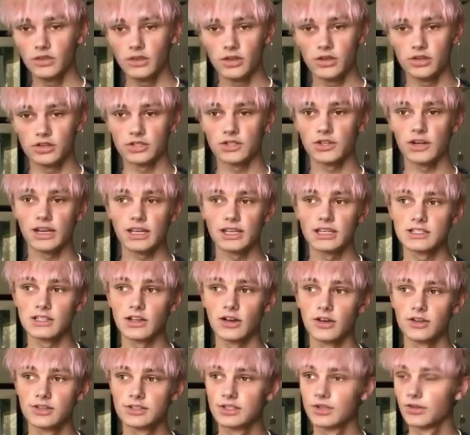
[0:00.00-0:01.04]
Shrek is
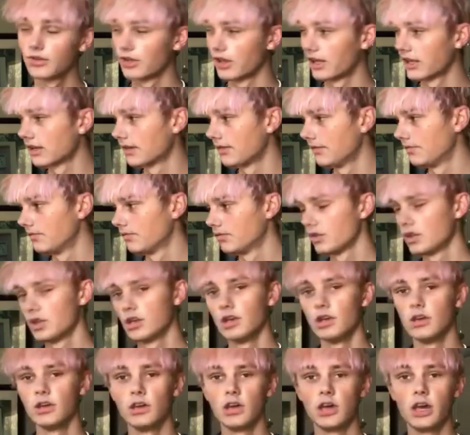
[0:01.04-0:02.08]
also like
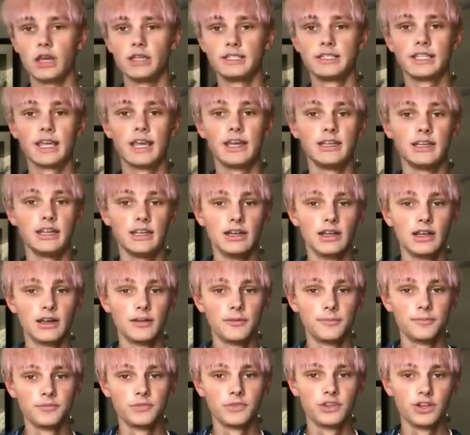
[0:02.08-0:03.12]
ascended.
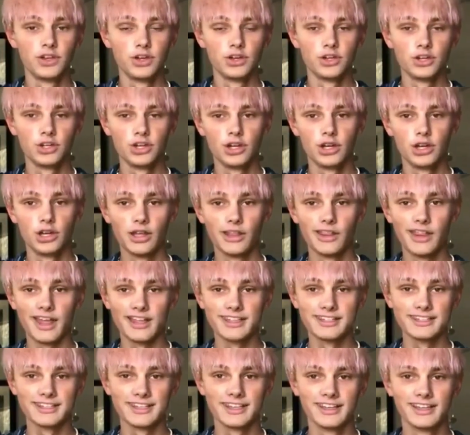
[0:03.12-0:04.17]

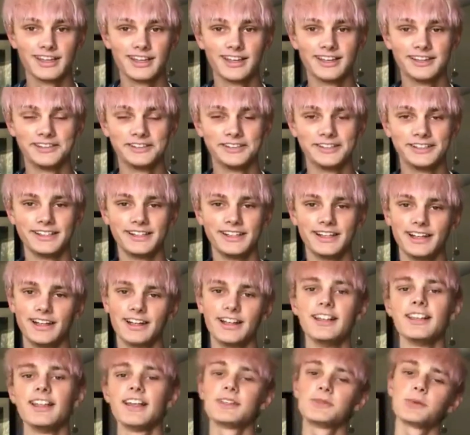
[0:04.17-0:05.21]
That's
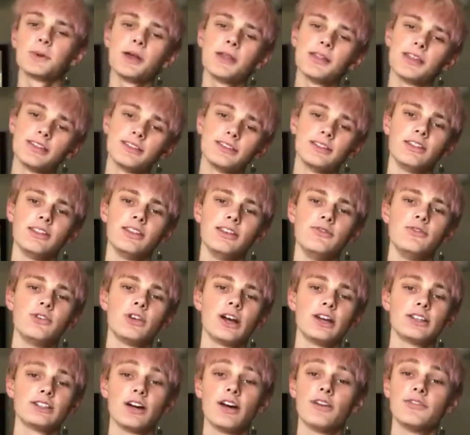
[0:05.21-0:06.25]
why I like to leave you
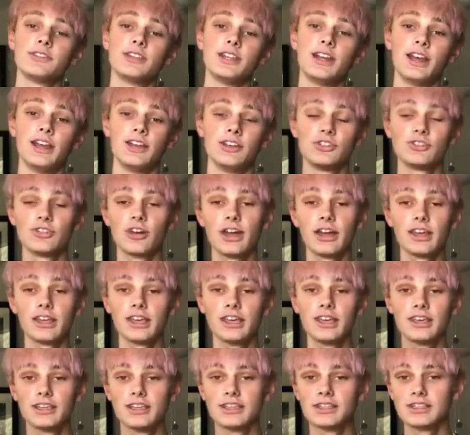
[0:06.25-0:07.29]
guys off today. Shrek
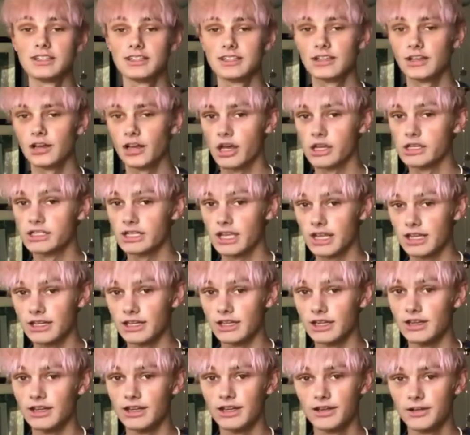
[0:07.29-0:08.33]
is
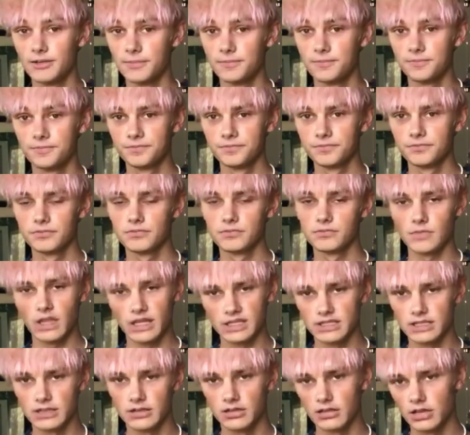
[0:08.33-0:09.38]
ascended. That's
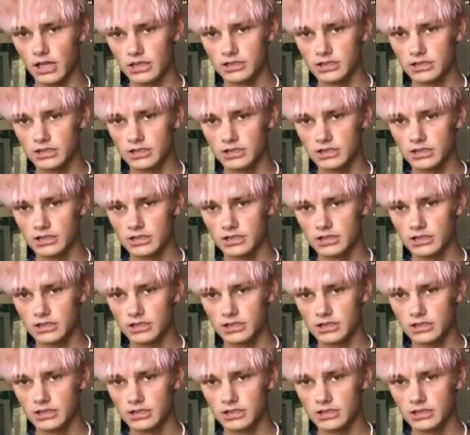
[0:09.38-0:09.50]
it.